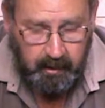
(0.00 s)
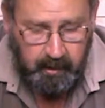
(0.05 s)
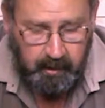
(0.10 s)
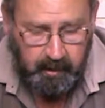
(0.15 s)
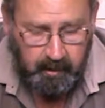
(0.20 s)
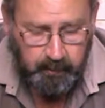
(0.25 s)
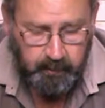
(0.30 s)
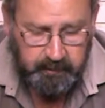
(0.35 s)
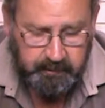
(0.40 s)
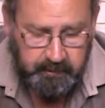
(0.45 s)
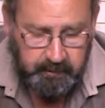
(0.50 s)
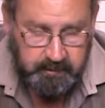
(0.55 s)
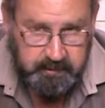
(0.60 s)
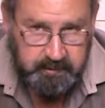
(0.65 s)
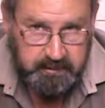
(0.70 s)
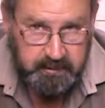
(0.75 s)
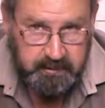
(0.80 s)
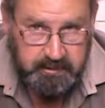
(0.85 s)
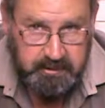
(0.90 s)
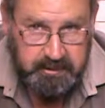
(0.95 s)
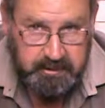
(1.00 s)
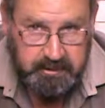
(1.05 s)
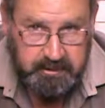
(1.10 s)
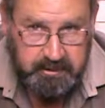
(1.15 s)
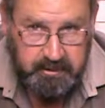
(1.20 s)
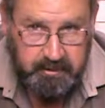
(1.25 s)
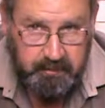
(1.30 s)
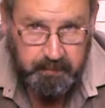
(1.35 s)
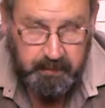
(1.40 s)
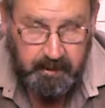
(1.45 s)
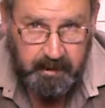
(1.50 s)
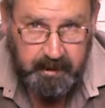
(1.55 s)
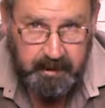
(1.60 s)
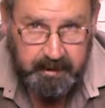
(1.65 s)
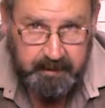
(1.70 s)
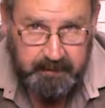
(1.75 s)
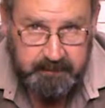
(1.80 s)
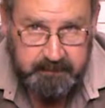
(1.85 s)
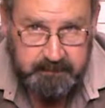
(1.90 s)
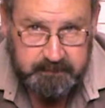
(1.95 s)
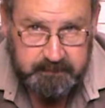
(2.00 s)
I will not suggest you buy